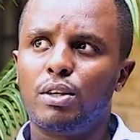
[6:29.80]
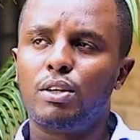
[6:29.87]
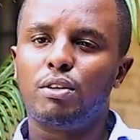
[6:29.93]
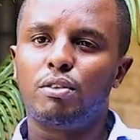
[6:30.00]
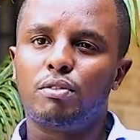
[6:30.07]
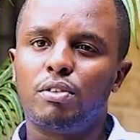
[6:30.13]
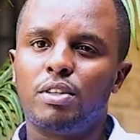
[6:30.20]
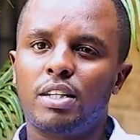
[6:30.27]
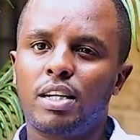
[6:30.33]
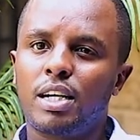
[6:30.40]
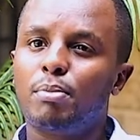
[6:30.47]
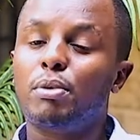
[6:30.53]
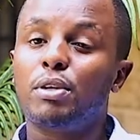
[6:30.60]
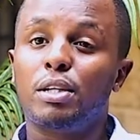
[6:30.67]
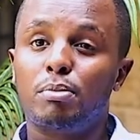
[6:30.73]
of the
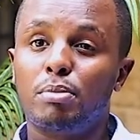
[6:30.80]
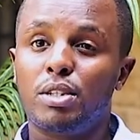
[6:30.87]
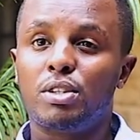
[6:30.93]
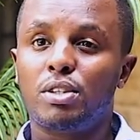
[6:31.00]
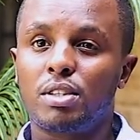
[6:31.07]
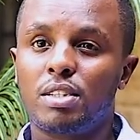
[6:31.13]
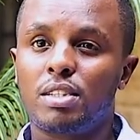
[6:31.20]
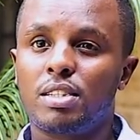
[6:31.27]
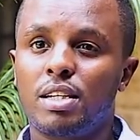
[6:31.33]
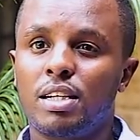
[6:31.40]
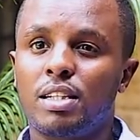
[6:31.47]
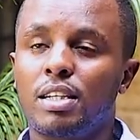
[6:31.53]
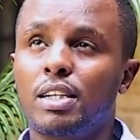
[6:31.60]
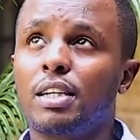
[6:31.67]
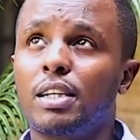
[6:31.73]
carbon emissions
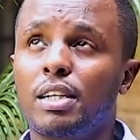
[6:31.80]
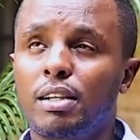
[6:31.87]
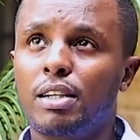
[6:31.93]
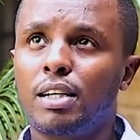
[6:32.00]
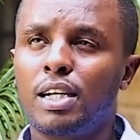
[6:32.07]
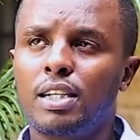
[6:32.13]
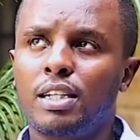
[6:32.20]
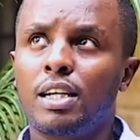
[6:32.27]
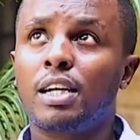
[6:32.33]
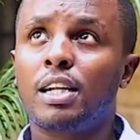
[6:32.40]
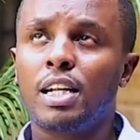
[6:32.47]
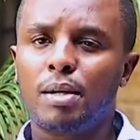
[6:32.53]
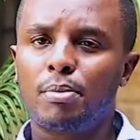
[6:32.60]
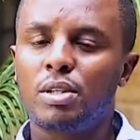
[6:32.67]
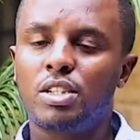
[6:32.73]
and the, the
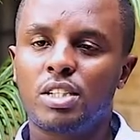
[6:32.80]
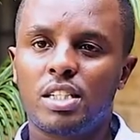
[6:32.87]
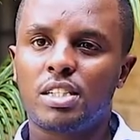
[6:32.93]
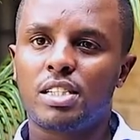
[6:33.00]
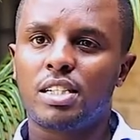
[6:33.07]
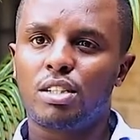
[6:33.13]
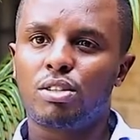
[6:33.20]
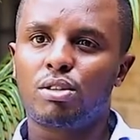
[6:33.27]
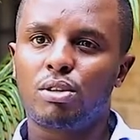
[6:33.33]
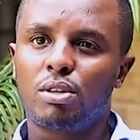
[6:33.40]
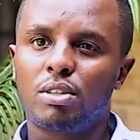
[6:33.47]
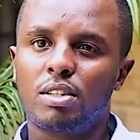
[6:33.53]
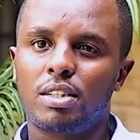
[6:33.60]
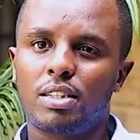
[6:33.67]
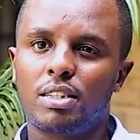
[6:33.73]
climate change that is
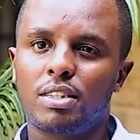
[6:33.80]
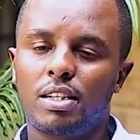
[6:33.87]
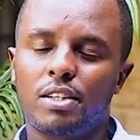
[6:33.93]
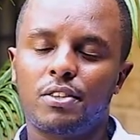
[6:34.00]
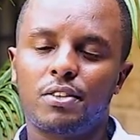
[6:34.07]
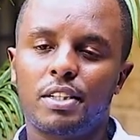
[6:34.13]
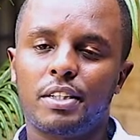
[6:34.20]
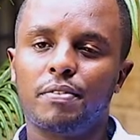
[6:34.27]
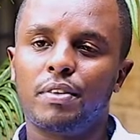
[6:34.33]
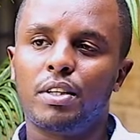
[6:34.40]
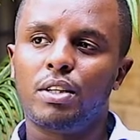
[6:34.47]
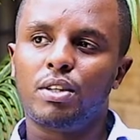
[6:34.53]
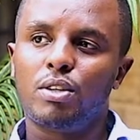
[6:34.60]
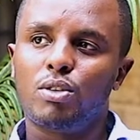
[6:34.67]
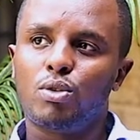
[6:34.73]
caused in this country.
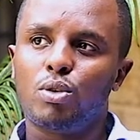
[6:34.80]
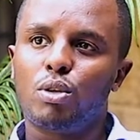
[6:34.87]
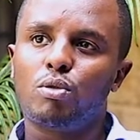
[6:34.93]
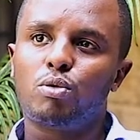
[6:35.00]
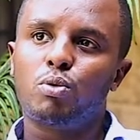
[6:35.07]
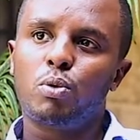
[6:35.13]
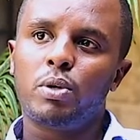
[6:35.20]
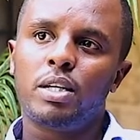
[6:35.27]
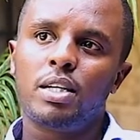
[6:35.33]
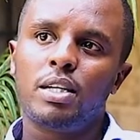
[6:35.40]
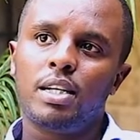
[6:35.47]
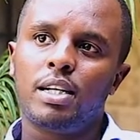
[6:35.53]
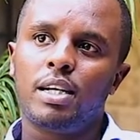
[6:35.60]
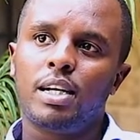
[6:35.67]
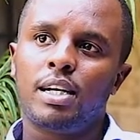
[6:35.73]
So if
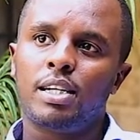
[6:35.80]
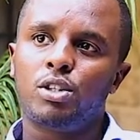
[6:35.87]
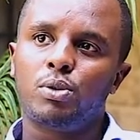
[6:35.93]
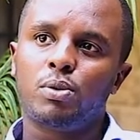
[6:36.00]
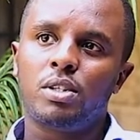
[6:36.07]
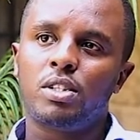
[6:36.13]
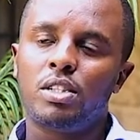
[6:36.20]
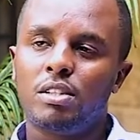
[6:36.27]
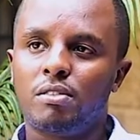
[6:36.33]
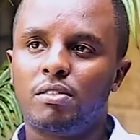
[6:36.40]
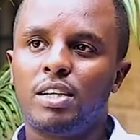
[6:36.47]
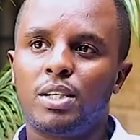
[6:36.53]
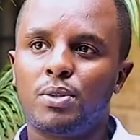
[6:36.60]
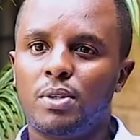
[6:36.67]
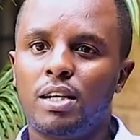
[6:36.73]
we are to achieve
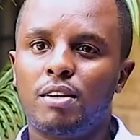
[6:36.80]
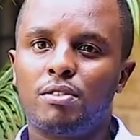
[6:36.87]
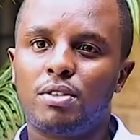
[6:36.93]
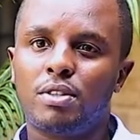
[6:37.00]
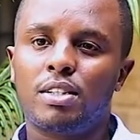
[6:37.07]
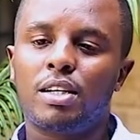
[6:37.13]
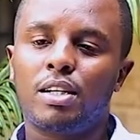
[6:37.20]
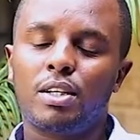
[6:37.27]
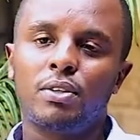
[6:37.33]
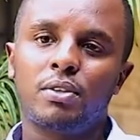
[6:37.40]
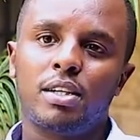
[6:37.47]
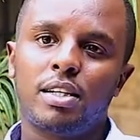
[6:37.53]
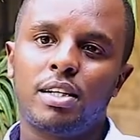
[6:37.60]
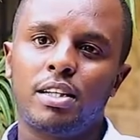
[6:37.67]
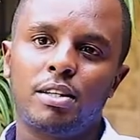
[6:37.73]
that, we have to start
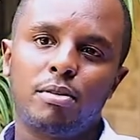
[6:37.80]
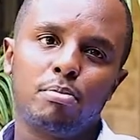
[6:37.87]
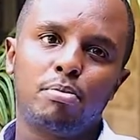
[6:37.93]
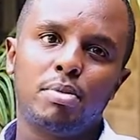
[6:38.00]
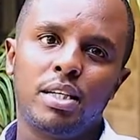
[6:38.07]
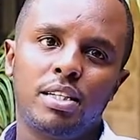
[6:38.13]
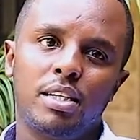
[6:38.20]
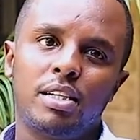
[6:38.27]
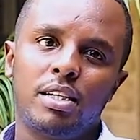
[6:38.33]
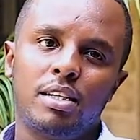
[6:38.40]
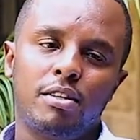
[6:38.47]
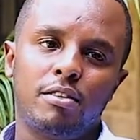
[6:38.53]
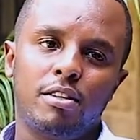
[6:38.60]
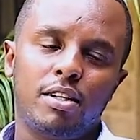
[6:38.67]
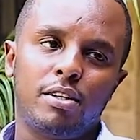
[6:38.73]
looking at the big
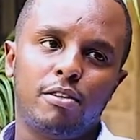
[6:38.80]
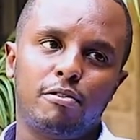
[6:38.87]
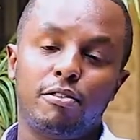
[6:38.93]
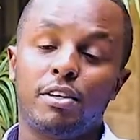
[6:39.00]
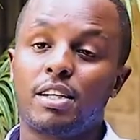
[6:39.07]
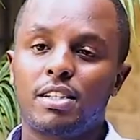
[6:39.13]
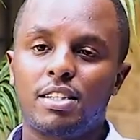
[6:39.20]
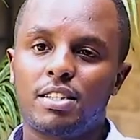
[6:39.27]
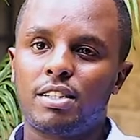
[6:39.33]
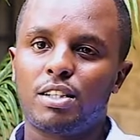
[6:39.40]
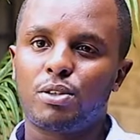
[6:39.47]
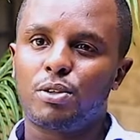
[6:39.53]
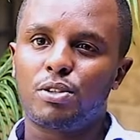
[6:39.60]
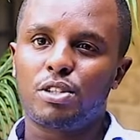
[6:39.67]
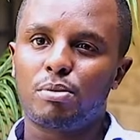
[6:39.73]
uh, factors
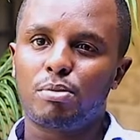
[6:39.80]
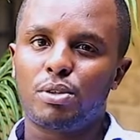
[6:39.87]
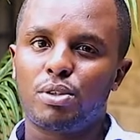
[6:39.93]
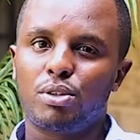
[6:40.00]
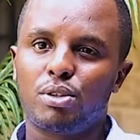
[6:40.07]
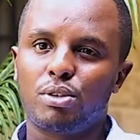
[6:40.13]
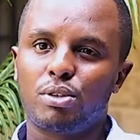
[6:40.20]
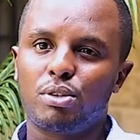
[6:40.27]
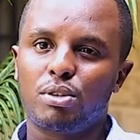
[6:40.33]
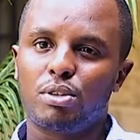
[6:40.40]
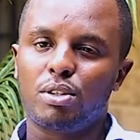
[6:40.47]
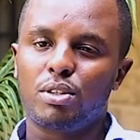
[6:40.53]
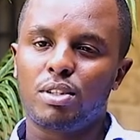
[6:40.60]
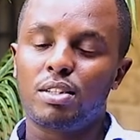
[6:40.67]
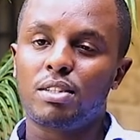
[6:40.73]
that contribute
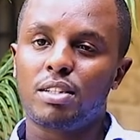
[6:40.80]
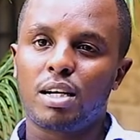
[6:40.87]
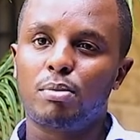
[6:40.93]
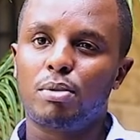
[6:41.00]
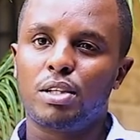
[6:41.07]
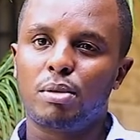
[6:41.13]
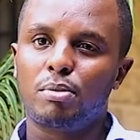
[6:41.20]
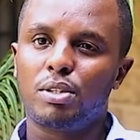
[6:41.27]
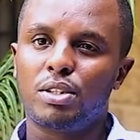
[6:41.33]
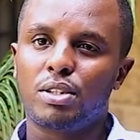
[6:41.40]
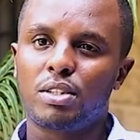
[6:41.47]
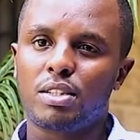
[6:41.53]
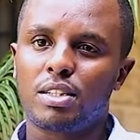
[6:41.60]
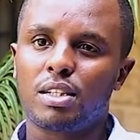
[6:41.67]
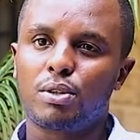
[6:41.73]
to these carbon
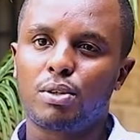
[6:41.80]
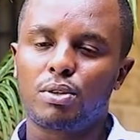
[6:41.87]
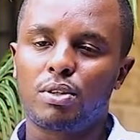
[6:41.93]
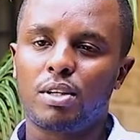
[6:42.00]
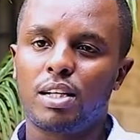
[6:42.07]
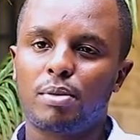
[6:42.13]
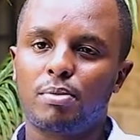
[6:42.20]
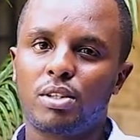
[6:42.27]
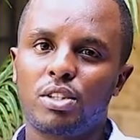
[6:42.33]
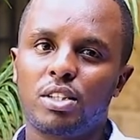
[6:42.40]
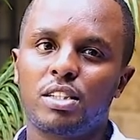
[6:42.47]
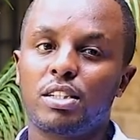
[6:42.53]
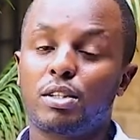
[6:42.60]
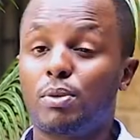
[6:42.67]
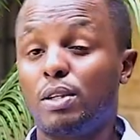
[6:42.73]
emissions that cause climate
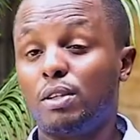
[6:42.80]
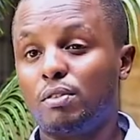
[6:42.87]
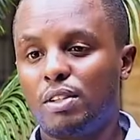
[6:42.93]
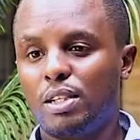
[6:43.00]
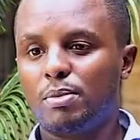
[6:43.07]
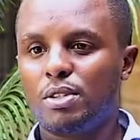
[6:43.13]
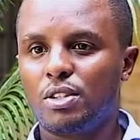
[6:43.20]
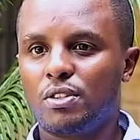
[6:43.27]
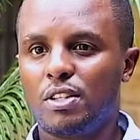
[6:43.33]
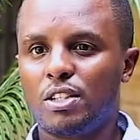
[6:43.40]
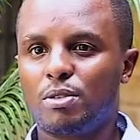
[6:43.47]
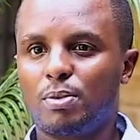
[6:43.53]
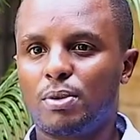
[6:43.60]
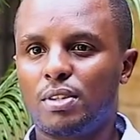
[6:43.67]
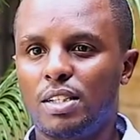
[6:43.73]
change, and one of them is
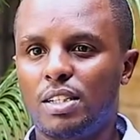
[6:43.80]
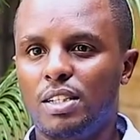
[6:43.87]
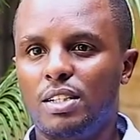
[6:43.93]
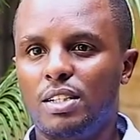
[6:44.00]
transport.